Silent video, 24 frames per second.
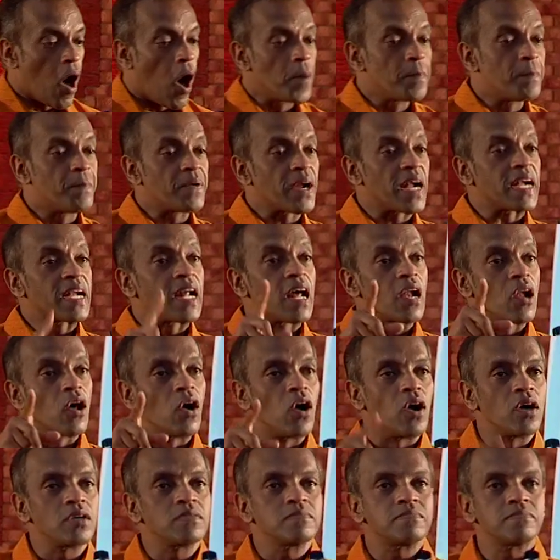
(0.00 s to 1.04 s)
on bread
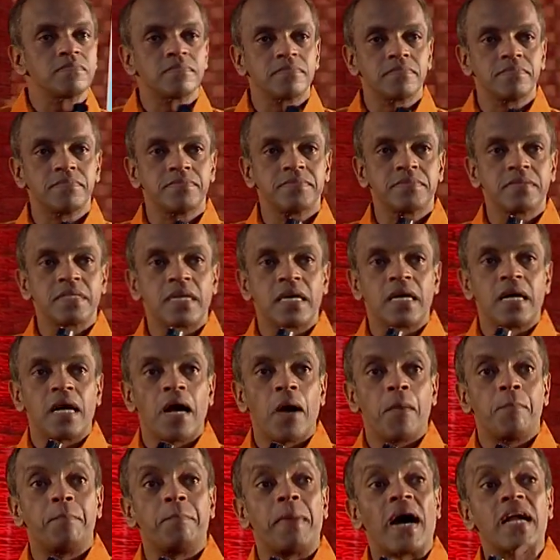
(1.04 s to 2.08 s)
alone,
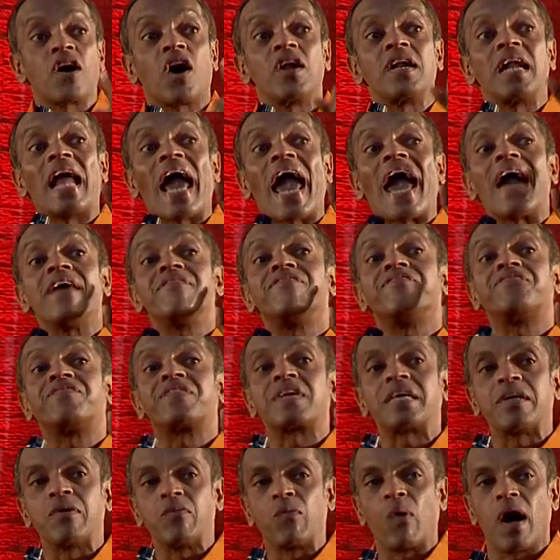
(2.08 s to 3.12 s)
but on
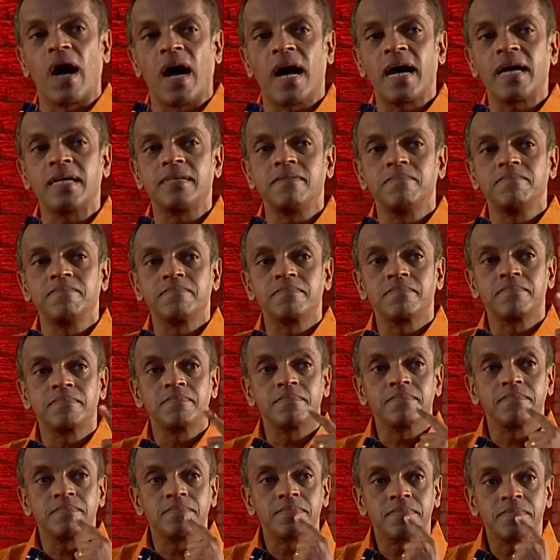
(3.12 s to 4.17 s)
every word
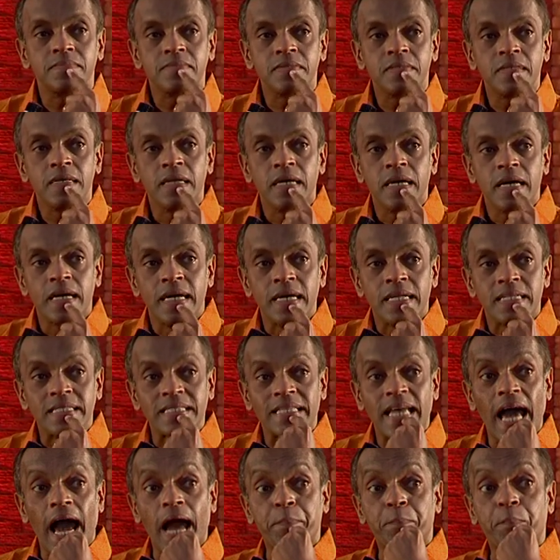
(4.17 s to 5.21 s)

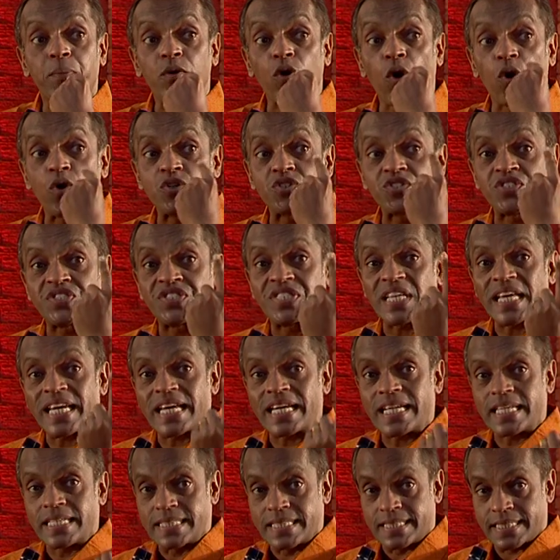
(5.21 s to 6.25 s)
that
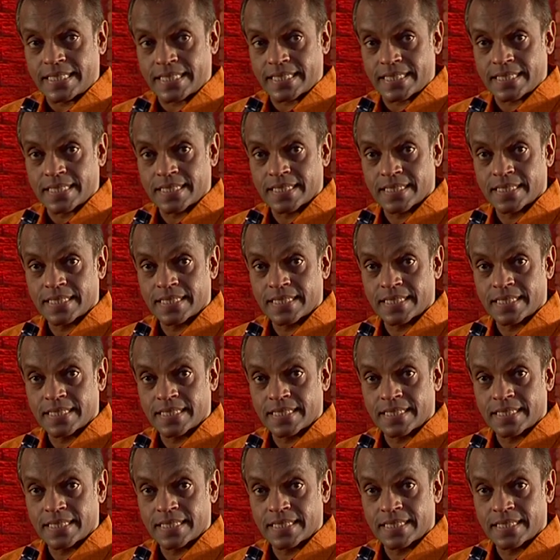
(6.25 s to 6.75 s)
proceeds